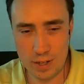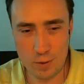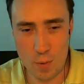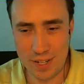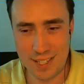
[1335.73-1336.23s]

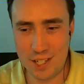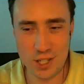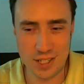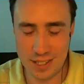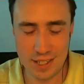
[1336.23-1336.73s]
Chrome
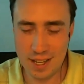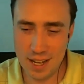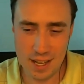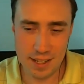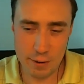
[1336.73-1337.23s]
extension, and
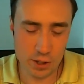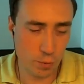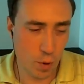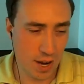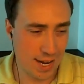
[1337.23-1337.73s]
there were
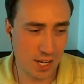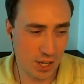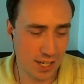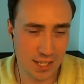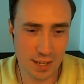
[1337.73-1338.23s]
some wonky edge
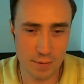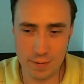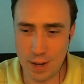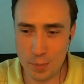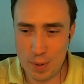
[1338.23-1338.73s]
cases I've
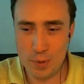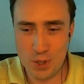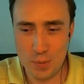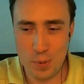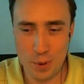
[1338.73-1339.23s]
helped people
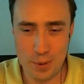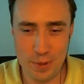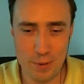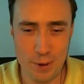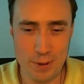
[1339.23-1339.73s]
support
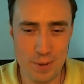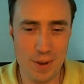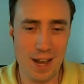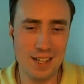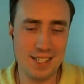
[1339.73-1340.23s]
through in the
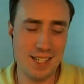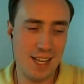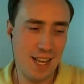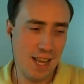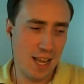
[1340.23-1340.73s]
past.
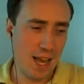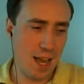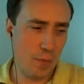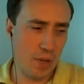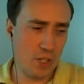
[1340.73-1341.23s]

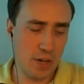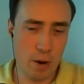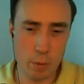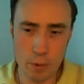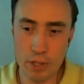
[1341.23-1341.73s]
Um, and so
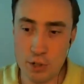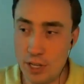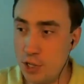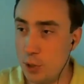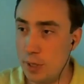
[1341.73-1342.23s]
now what we're really
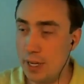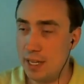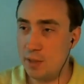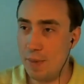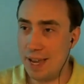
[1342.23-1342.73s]
trying to do
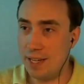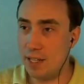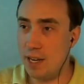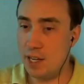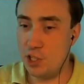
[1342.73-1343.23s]
is make
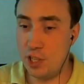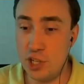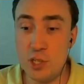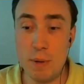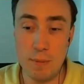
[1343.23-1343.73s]
uh, the
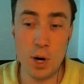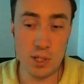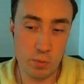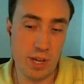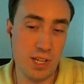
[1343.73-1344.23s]
G Suite
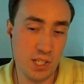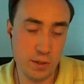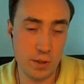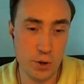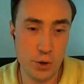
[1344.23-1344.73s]
Marketplace
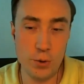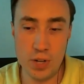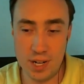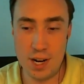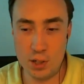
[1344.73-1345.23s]
the new
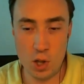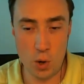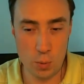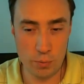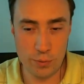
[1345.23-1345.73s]
canonical
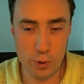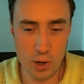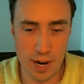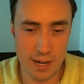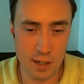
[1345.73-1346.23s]
home
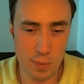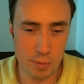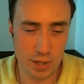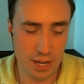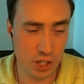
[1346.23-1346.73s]
for add-on
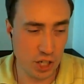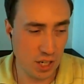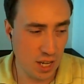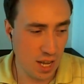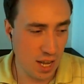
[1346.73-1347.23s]

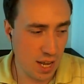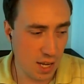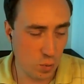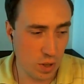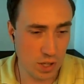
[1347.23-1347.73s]
publication,
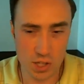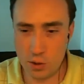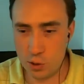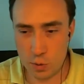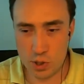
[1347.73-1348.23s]
as well as
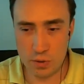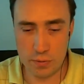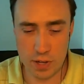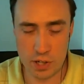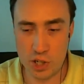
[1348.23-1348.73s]
other sorts
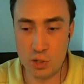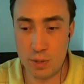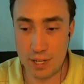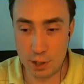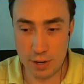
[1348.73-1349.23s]
of uh, G
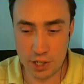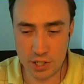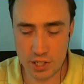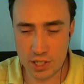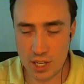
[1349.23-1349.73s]
Suite
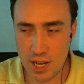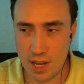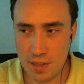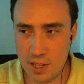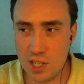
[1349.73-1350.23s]
integrations.
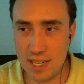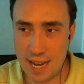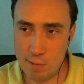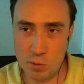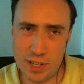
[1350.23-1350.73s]
This is
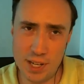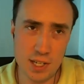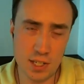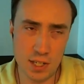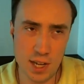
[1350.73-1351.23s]
enabled
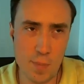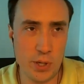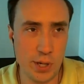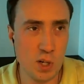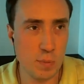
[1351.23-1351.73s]
because a
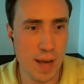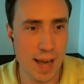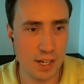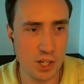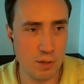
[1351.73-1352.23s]
couple of years
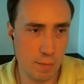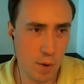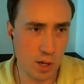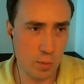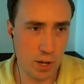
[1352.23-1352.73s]
back, G Suite
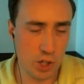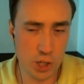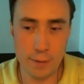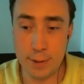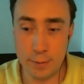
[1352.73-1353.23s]
Marketplace
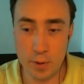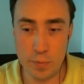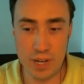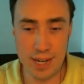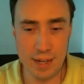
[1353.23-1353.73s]
shifted
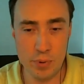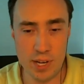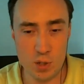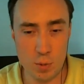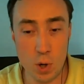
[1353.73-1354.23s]
from being a
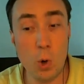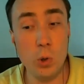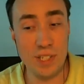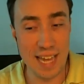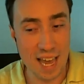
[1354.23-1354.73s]
place where
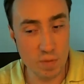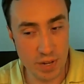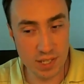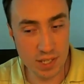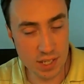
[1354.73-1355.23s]
only
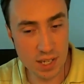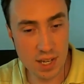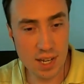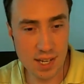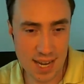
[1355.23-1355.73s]
admins
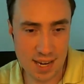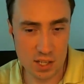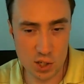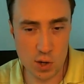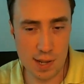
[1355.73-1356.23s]
can
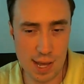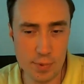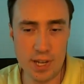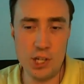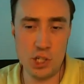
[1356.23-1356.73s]
install
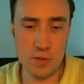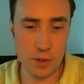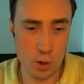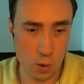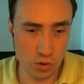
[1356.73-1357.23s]
applications
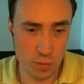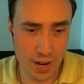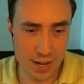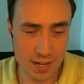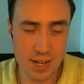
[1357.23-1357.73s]
for their whole
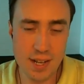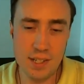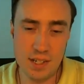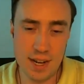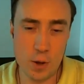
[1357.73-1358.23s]
domain
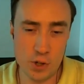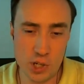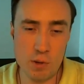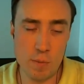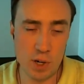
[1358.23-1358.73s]
to now the
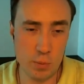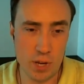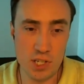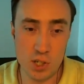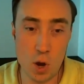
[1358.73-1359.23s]
G Suite
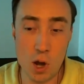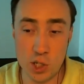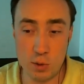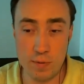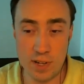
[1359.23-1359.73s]
Marketplace is
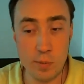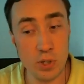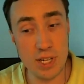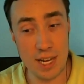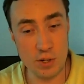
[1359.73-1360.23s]
also
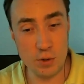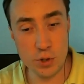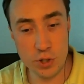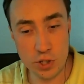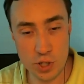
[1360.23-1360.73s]
available to end
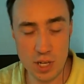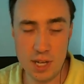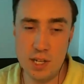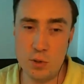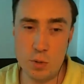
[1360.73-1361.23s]
users
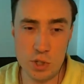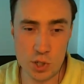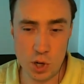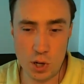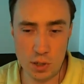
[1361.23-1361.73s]
to
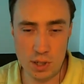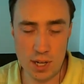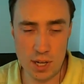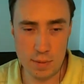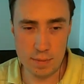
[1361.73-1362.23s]
install
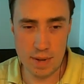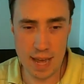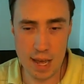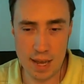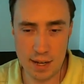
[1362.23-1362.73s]
uh,
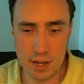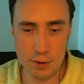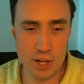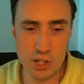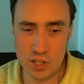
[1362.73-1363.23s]
app
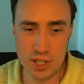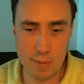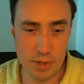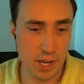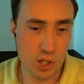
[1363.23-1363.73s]
integrations and
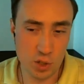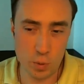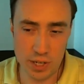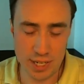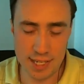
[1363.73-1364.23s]

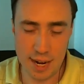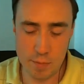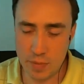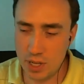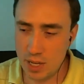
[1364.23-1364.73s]
applications one at a time.